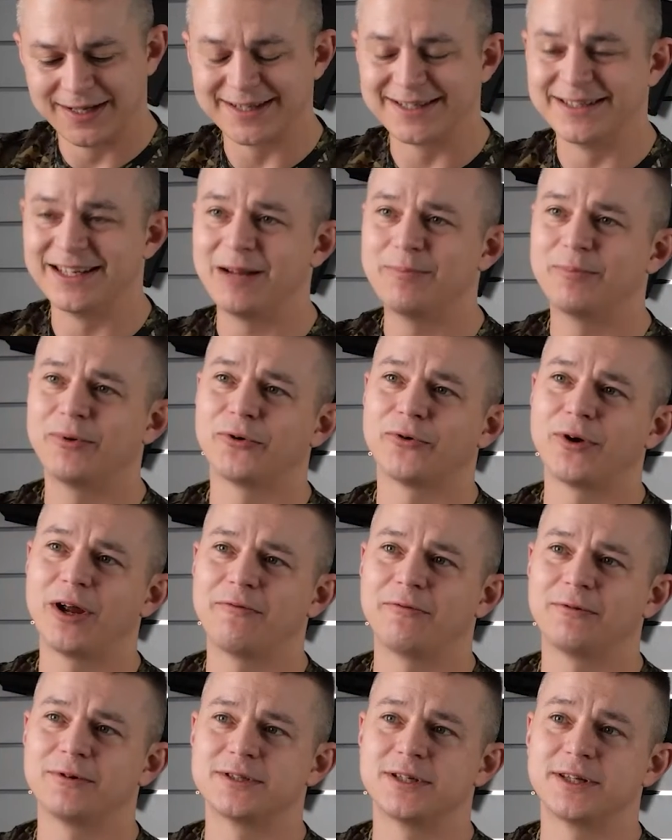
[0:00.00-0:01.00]
sniper
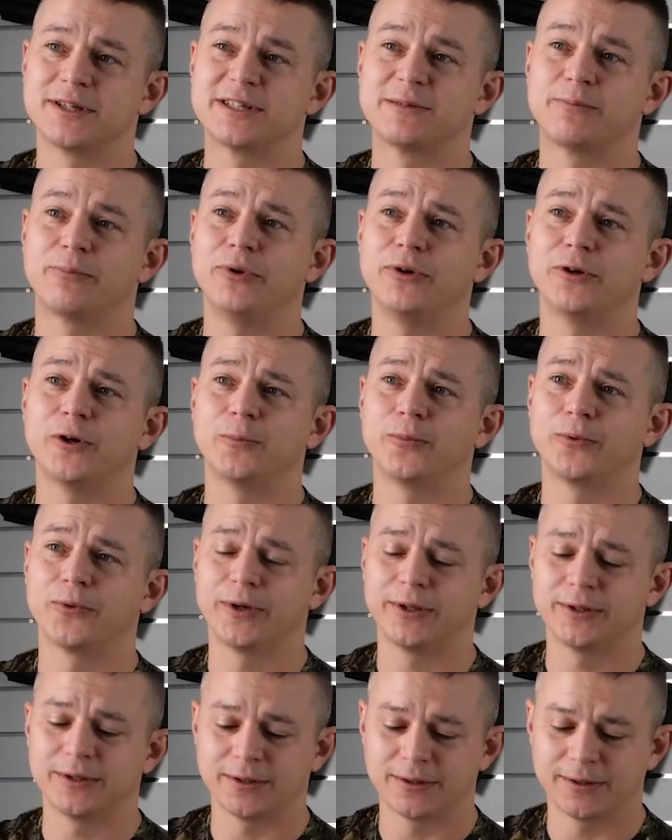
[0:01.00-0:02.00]
rifles that are spring
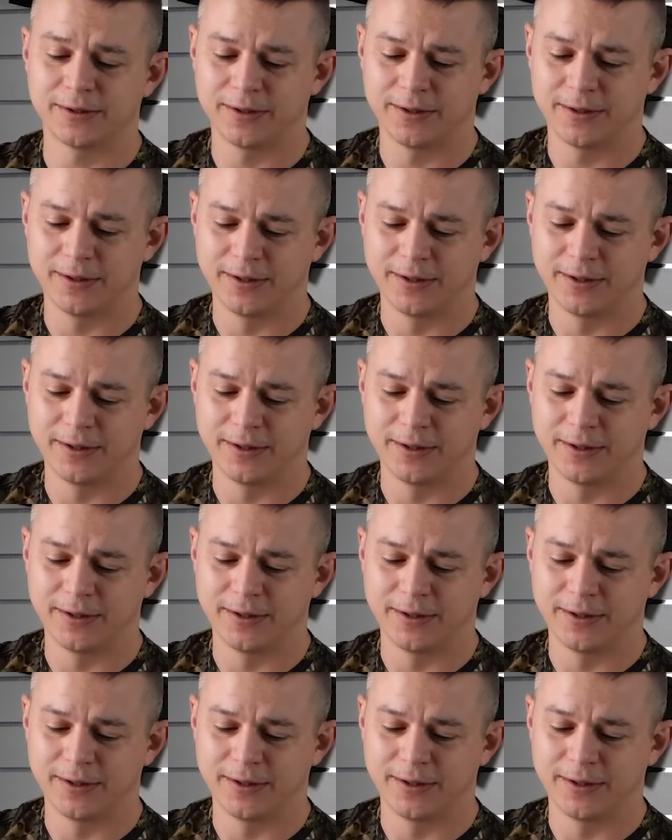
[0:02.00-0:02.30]
operated,